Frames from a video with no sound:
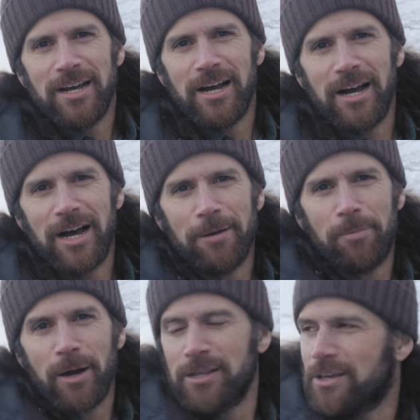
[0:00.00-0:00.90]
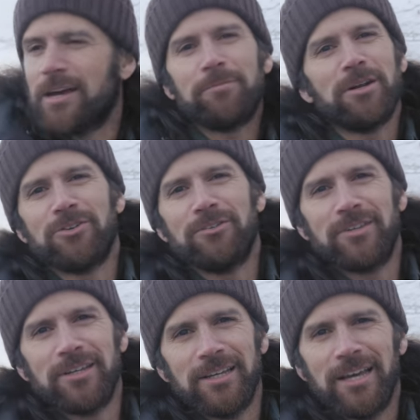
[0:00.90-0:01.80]
Uh, but you get my drift.
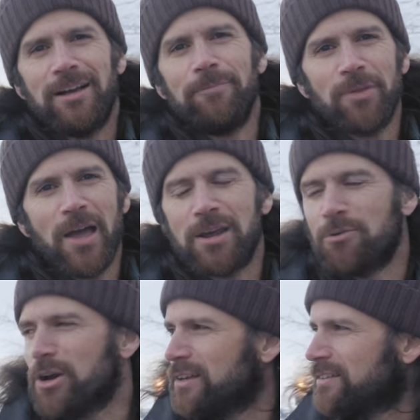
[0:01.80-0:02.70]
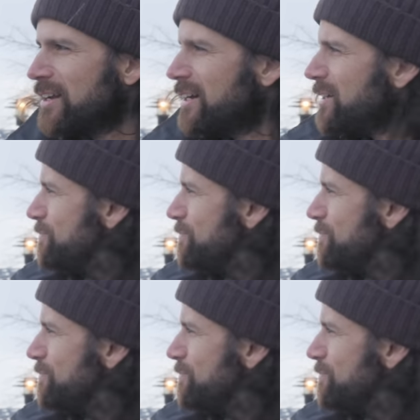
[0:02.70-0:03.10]
Anyways, uh,